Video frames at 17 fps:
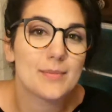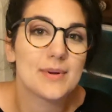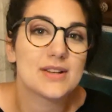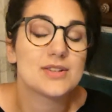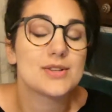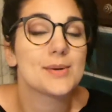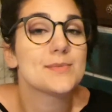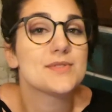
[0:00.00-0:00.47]
But
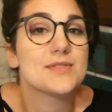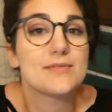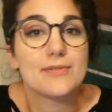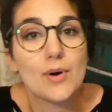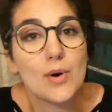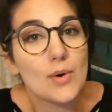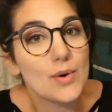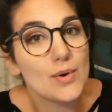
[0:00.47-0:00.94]
in terms of
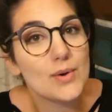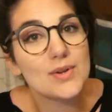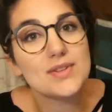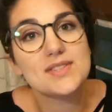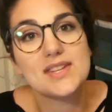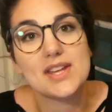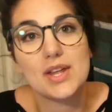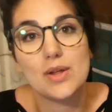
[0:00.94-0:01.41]

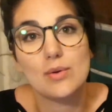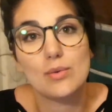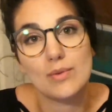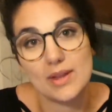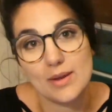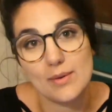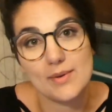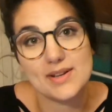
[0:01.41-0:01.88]
vocals, like, you
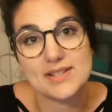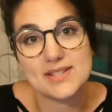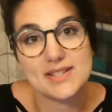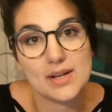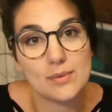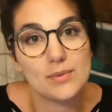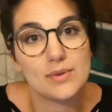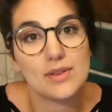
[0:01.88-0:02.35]
really want to
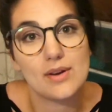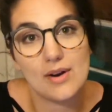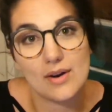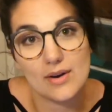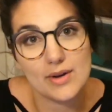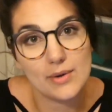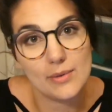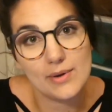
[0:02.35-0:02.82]
stick with the
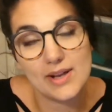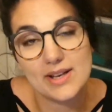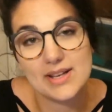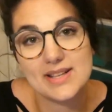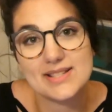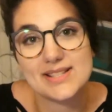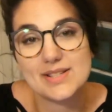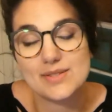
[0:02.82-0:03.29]
cardioid
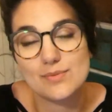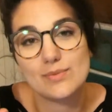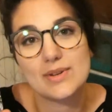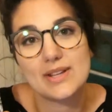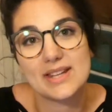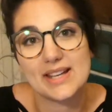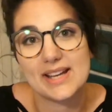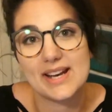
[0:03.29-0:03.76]
because it's
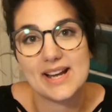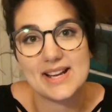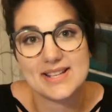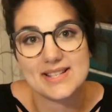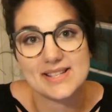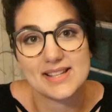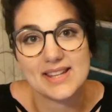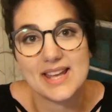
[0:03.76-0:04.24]
really going to
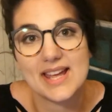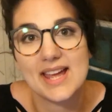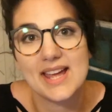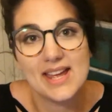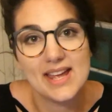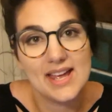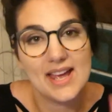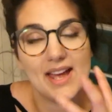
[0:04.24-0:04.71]
isolate
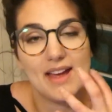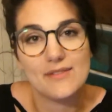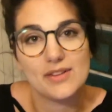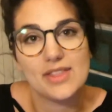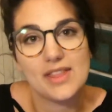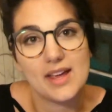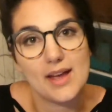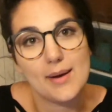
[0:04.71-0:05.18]

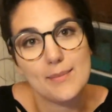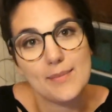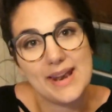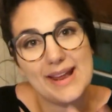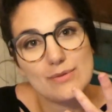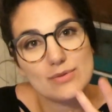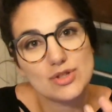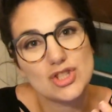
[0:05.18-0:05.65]
everything
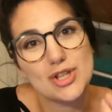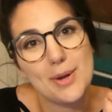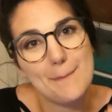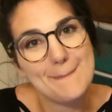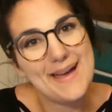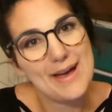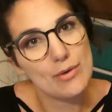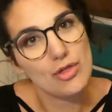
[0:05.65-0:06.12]
coming out your
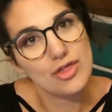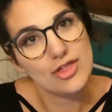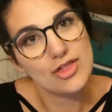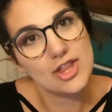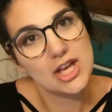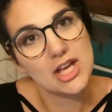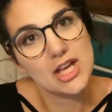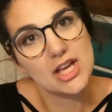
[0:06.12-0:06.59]

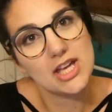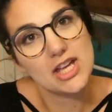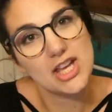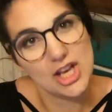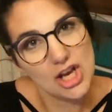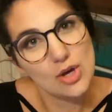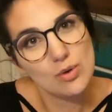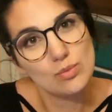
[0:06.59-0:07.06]
mouth,
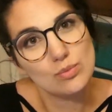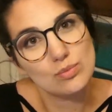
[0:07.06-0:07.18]
you know?